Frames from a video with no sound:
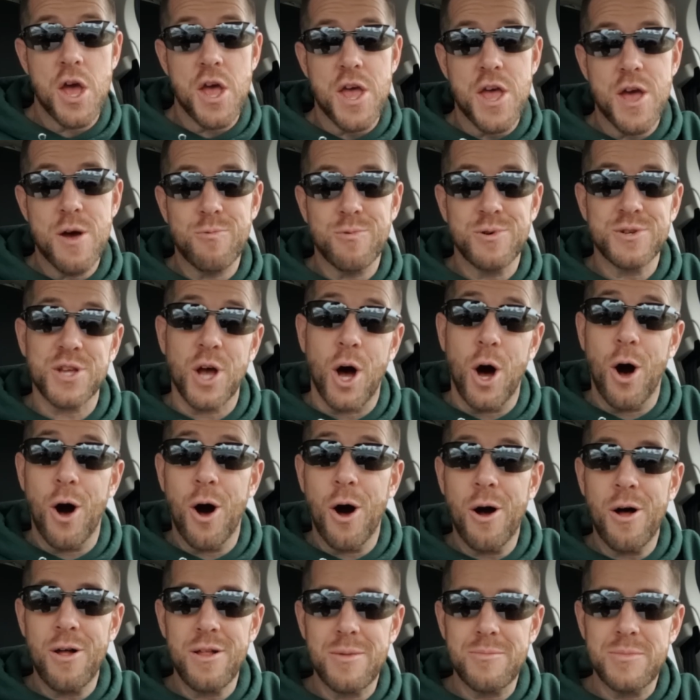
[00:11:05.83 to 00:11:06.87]
it was
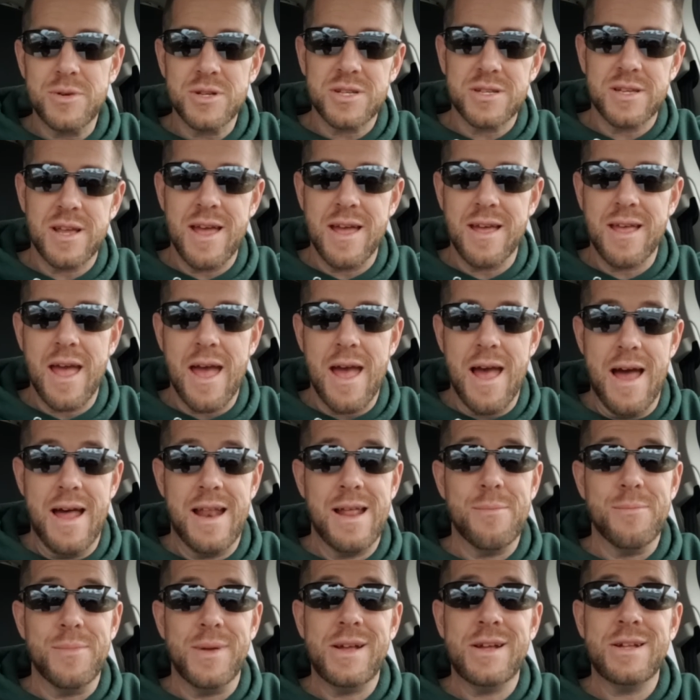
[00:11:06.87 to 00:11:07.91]
all a mistake, and
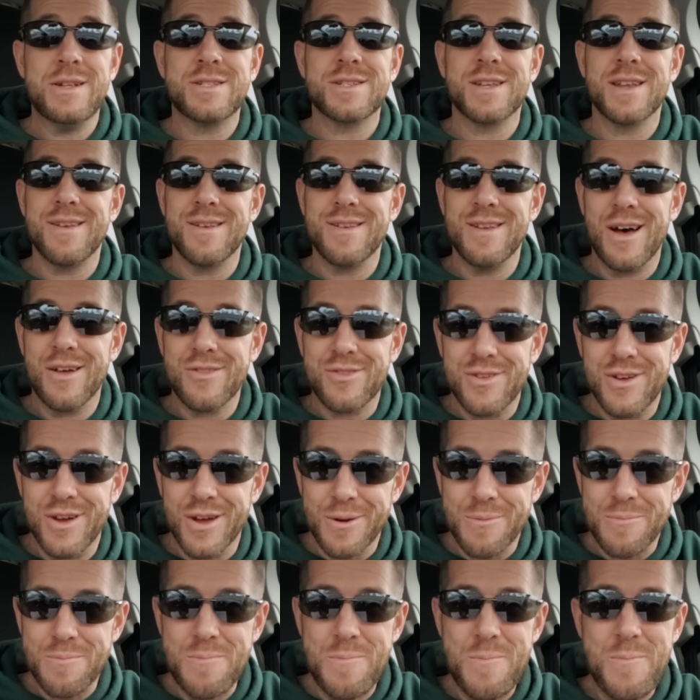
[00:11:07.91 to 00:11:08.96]
it means
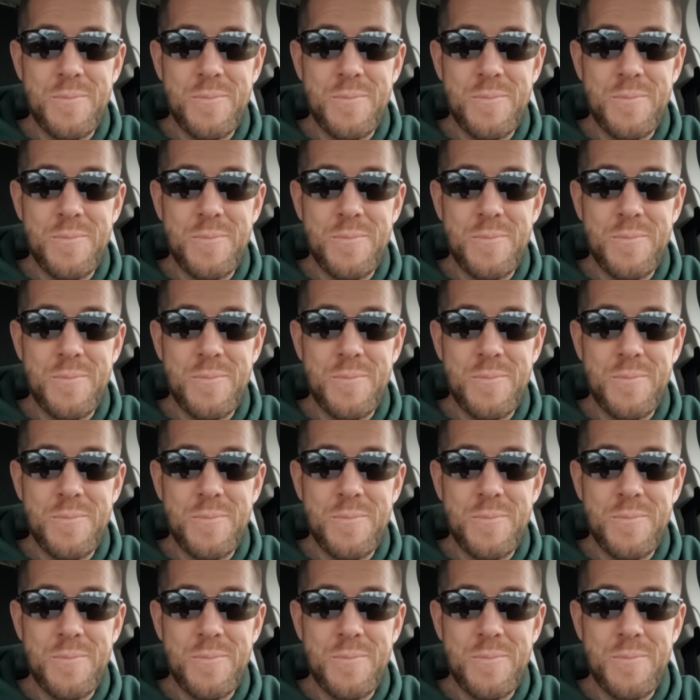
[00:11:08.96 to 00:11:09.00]
nothing.